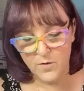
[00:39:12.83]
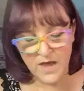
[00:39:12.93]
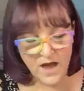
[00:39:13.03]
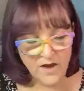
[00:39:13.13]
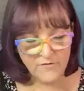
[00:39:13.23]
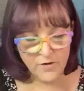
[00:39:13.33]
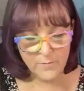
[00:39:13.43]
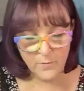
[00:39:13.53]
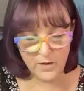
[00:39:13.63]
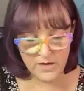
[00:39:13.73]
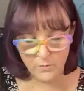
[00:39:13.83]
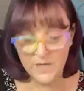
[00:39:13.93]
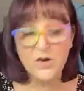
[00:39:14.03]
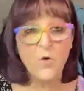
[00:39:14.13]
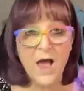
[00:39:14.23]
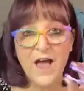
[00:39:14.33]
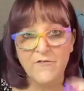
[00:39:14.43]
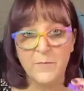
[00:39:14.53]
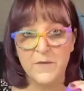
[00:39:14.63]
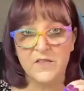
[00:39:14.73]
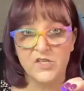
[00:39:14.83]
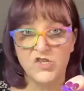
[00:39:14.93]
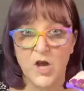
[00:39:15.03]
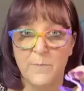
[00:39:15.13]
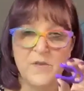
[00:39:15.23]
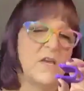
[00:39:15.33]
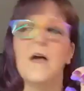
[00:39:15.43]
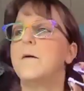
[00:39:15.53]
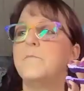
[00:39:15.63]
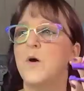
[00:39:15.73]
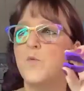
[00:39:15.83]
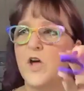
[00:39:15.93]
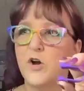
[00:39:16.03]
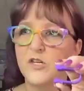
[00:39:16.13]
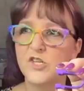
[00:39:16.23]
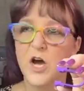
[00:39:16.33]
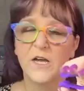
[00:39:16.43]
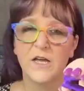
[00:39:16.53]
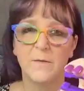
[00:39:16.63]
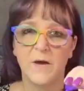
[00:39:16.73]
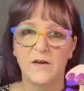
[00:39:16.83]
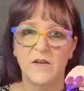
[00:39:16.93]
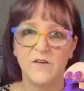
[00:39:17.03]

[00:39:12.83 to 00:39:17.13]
We have we don't have them in the shop yet, but we are talking about,